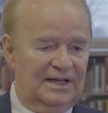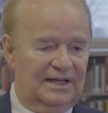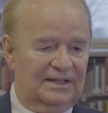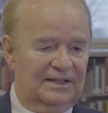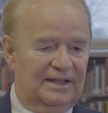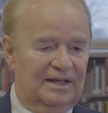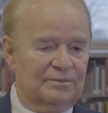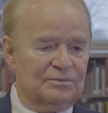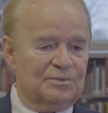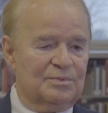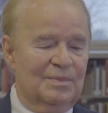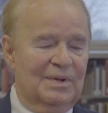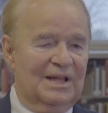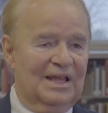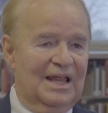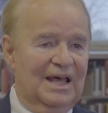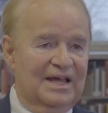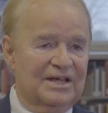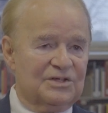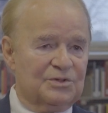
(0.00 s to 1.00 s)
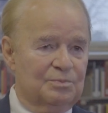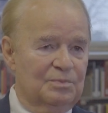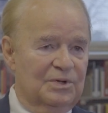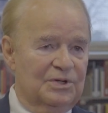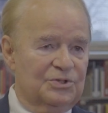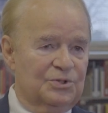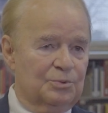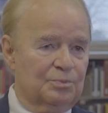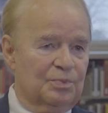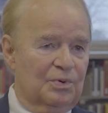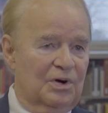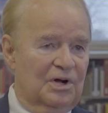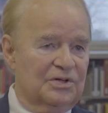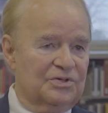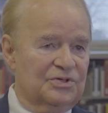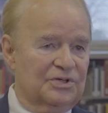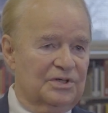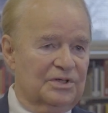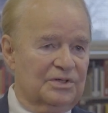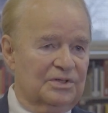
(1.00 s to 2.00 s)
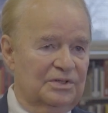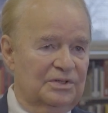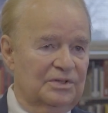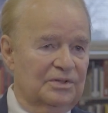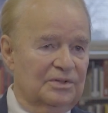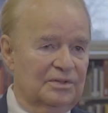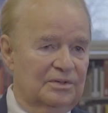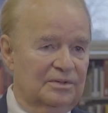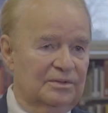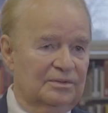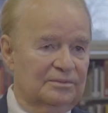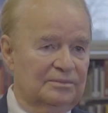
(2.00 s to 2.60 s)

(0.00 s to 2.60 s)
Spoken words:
And that was my last major project here.